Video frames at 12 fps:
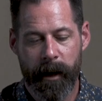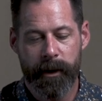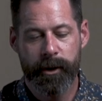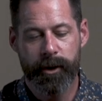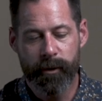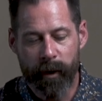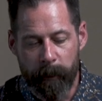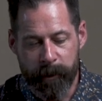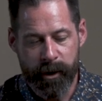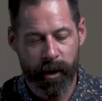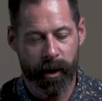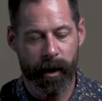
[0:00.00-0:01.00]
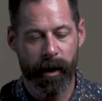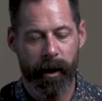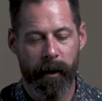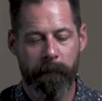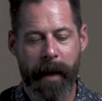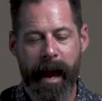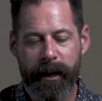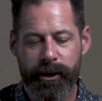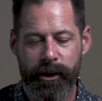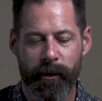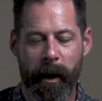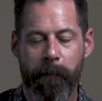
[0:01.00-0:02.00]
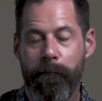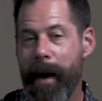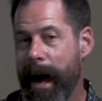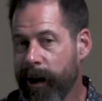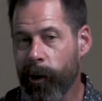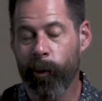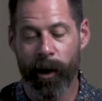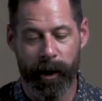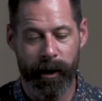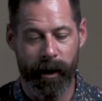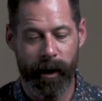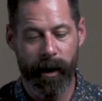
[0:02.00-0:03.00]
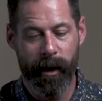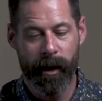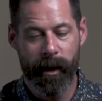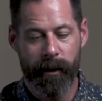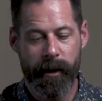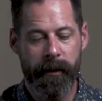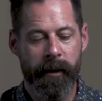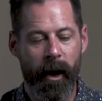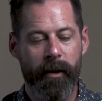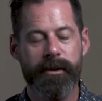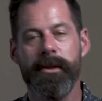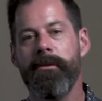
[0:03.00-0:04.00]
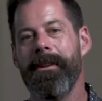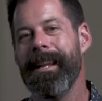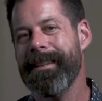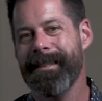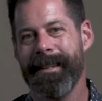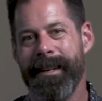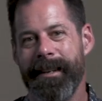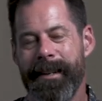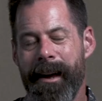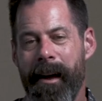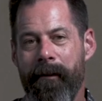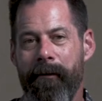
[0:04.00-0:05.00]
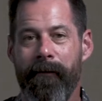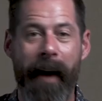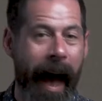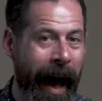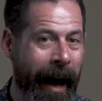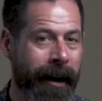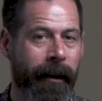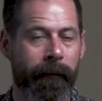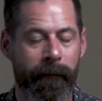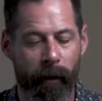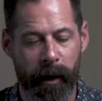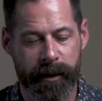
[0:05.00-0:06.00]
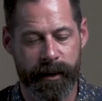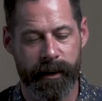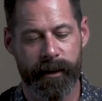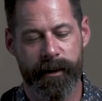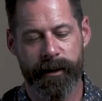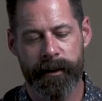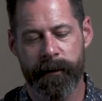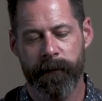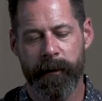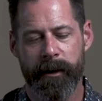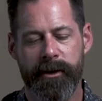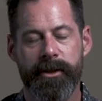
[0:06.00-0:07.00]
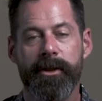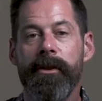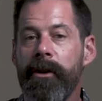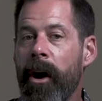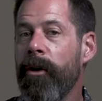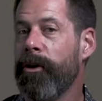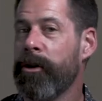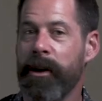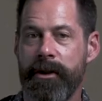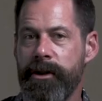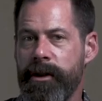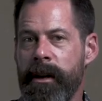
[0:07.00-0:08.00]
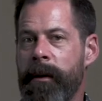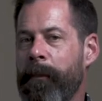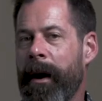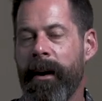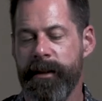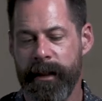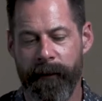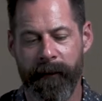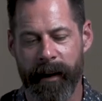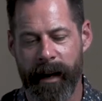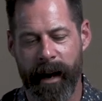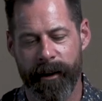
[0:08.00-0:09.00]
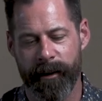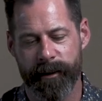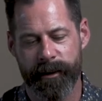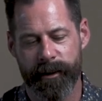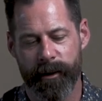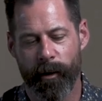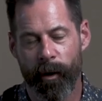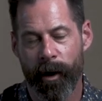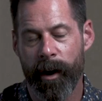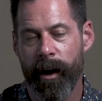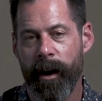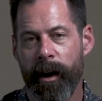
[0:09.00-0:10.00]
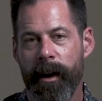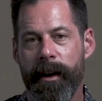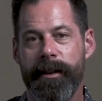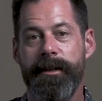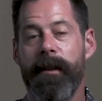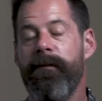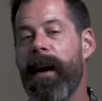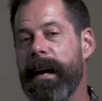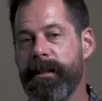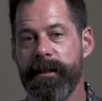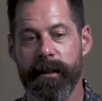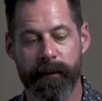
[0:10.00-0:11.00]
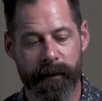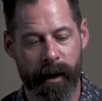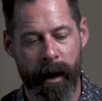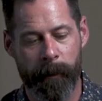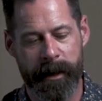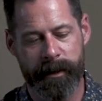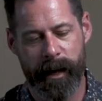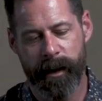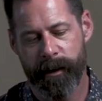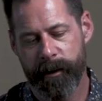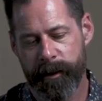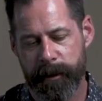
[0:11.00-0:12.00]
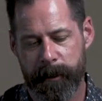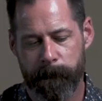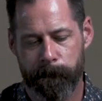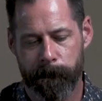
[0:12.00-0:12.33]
Scripture makes you a better worker than those who listen to fad voices, pseudo-Christian pontificators, or divisive commentators.